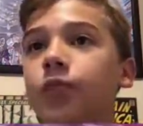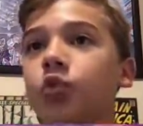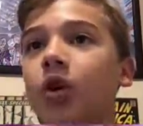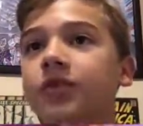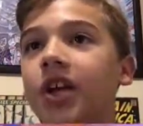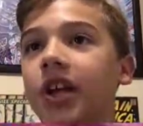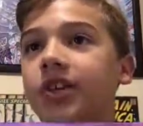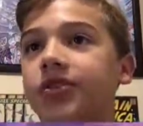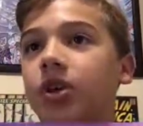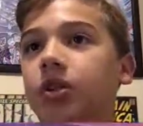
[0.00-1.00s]
12
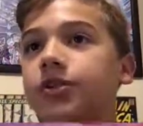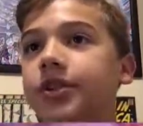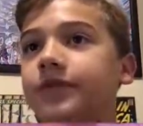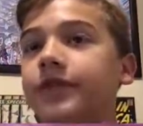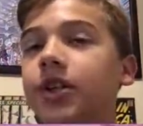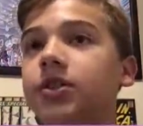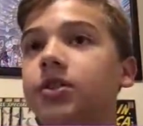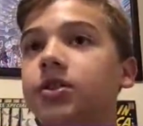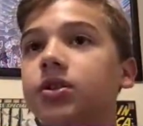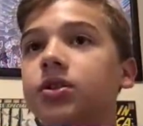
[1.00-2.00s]
seconds. Got a
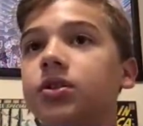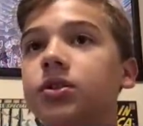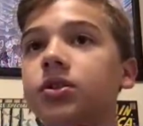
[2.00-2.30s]
defense.